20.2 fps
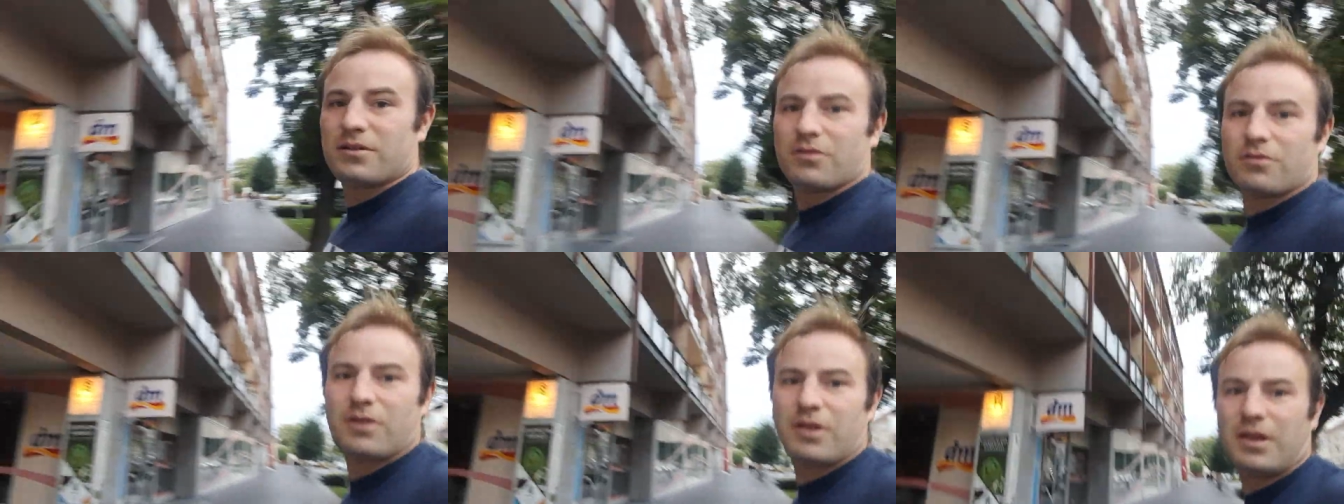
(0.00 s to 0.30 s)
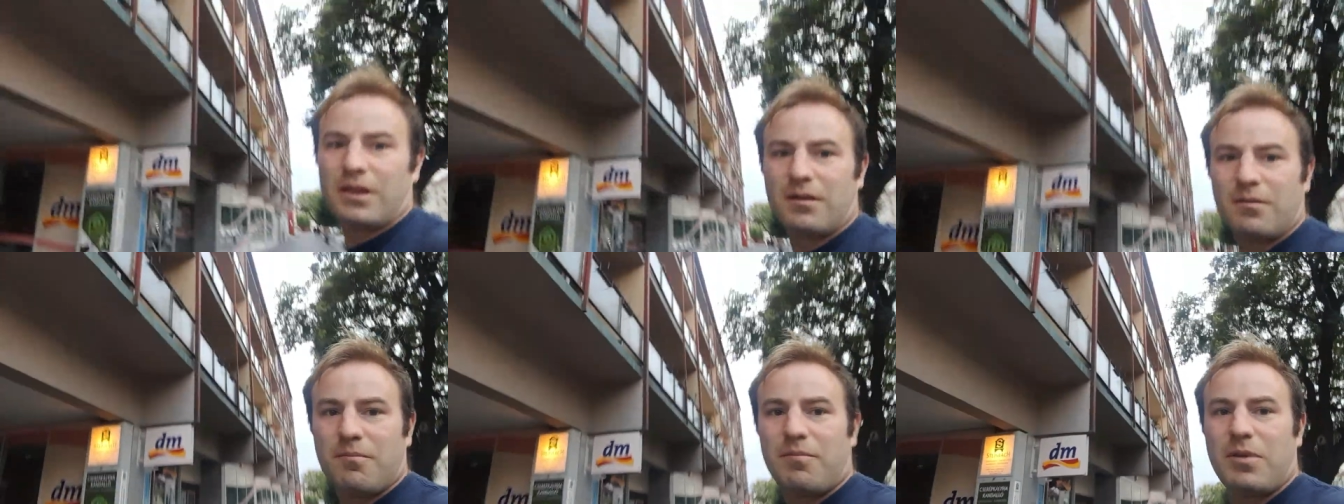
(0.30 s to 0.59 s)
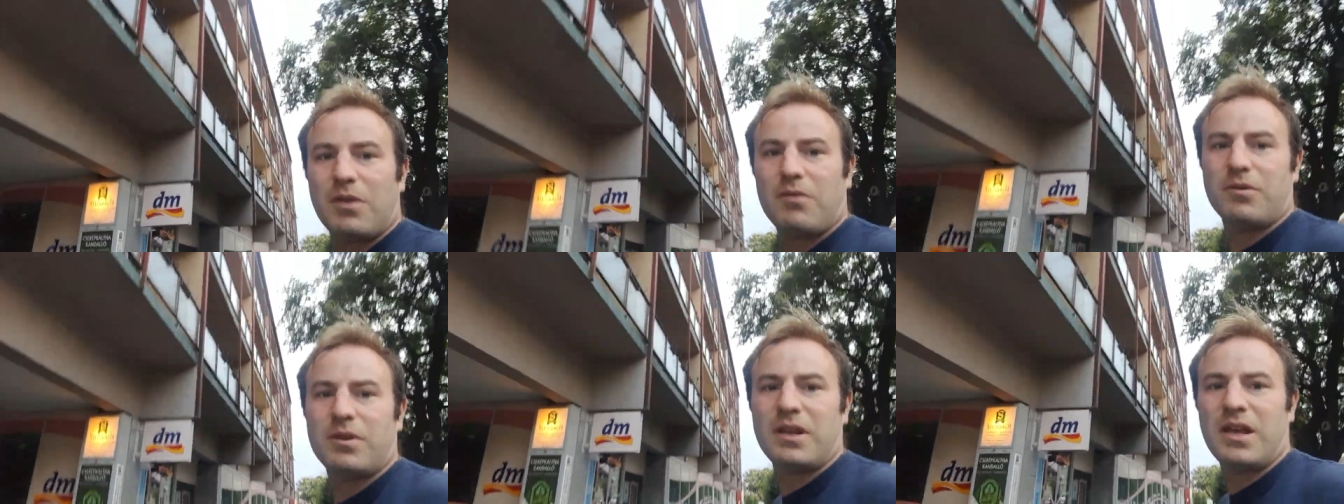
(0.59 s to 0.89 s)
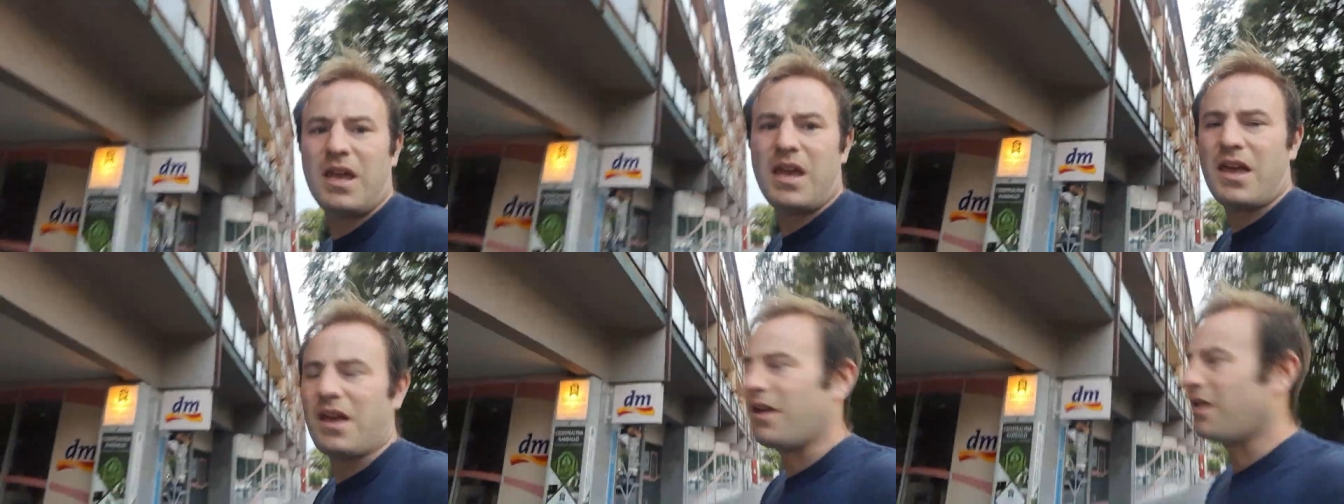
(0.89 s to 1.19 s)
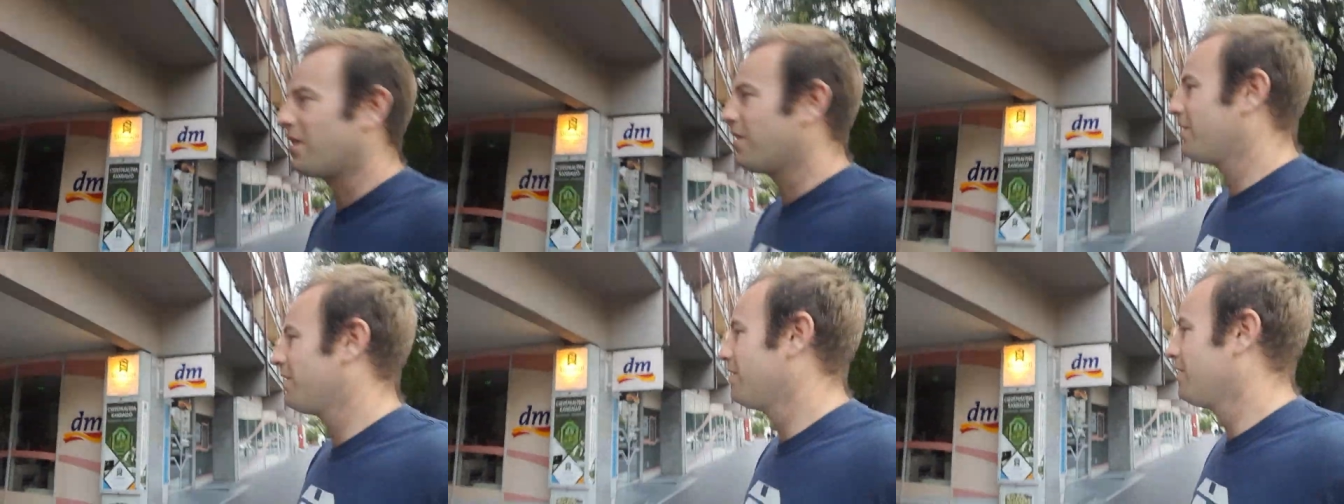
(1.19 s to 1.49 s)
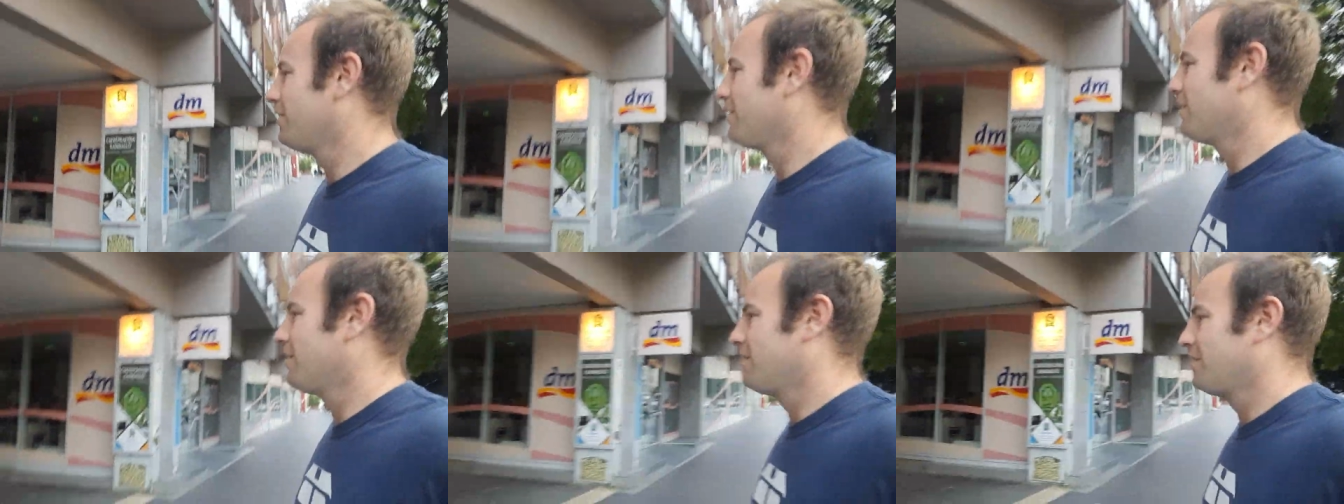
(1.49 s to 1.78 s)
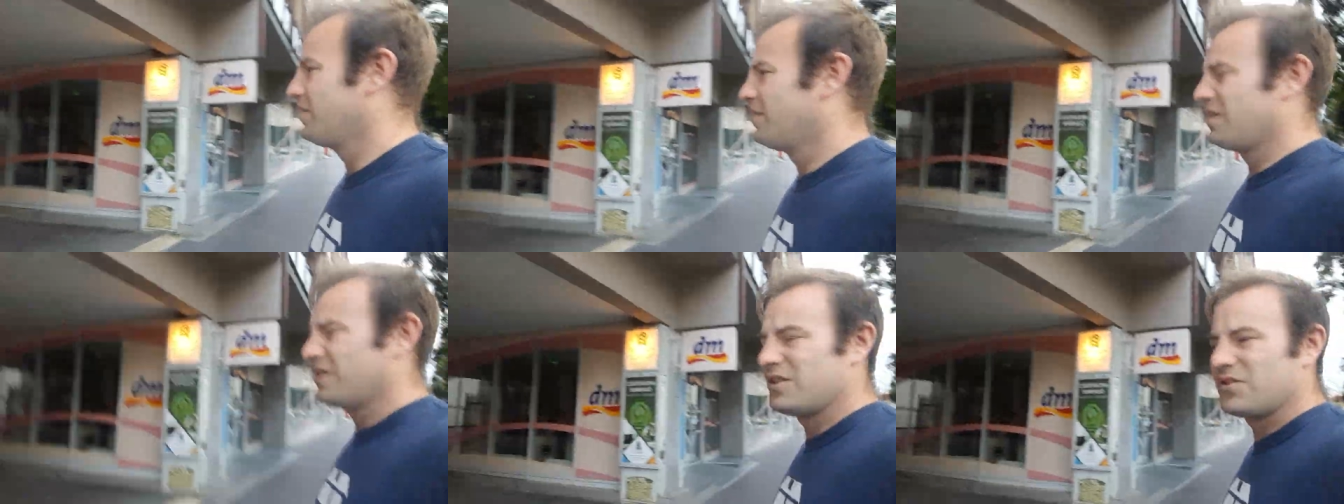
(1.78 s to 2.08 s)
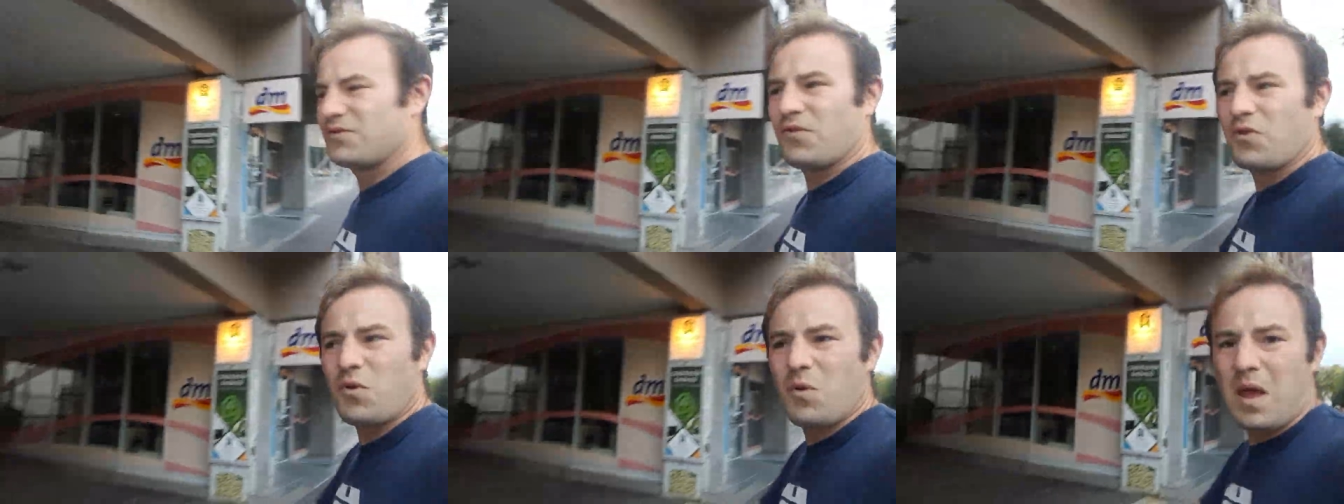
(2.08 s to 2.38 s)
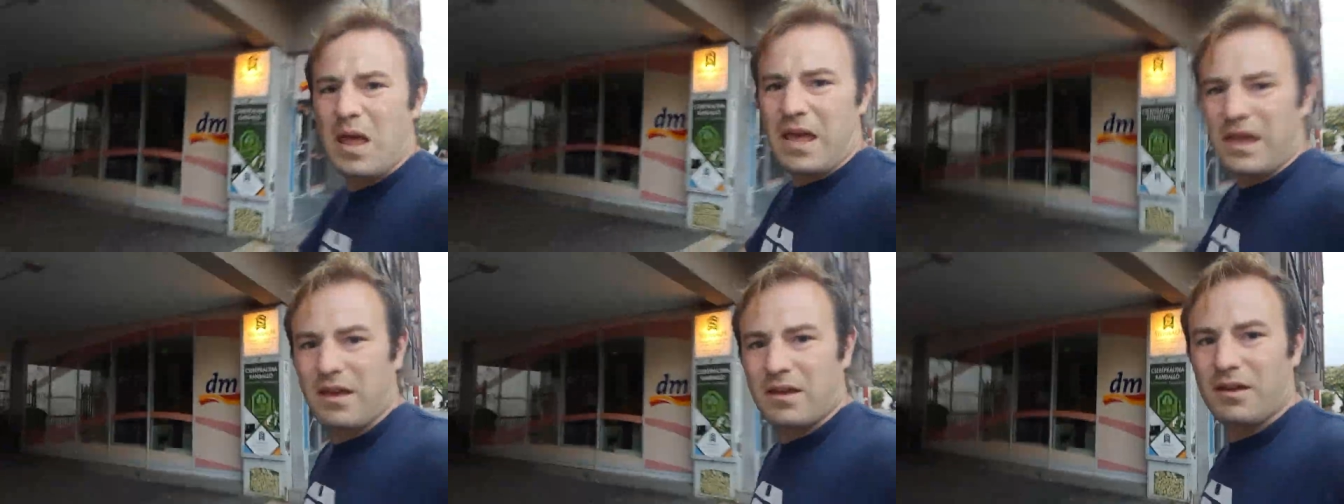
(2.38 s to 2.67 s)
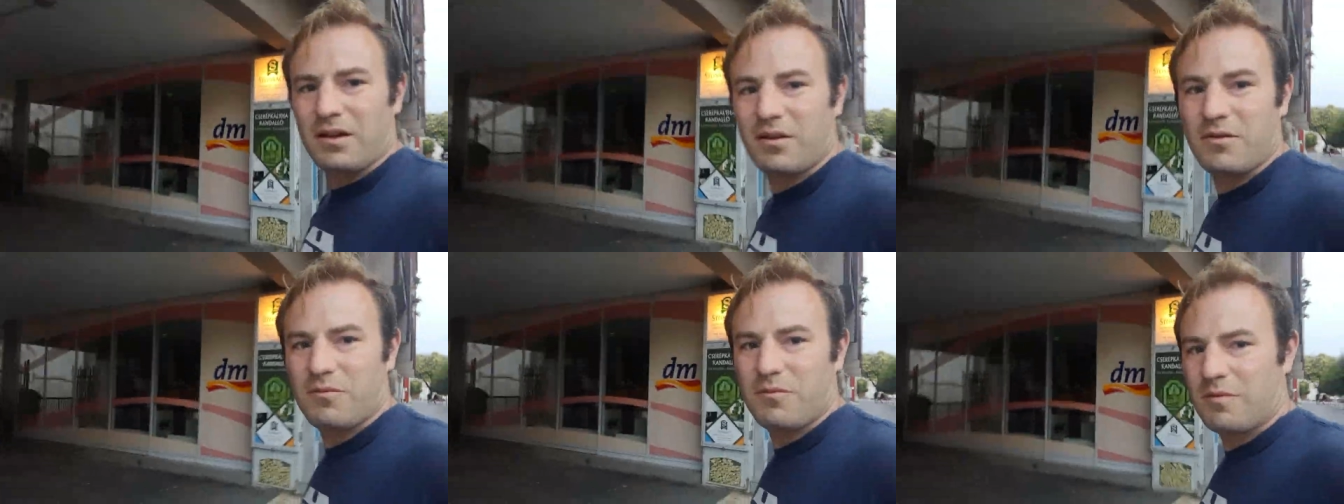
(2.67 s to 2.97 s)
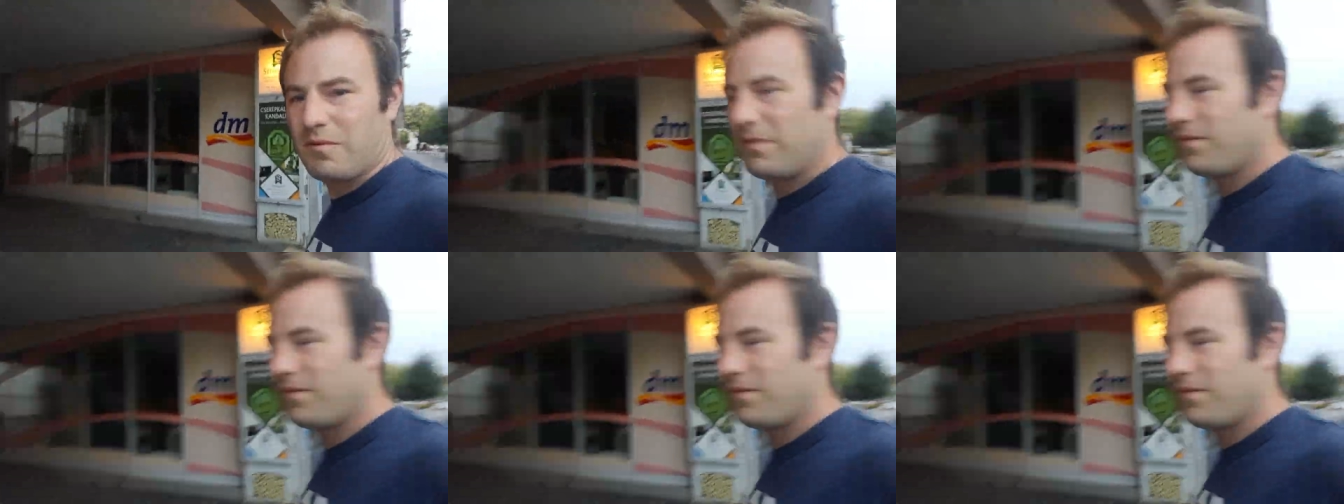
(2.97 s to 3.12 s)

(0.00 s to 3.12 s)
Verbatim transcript: looking building here. It's through here where we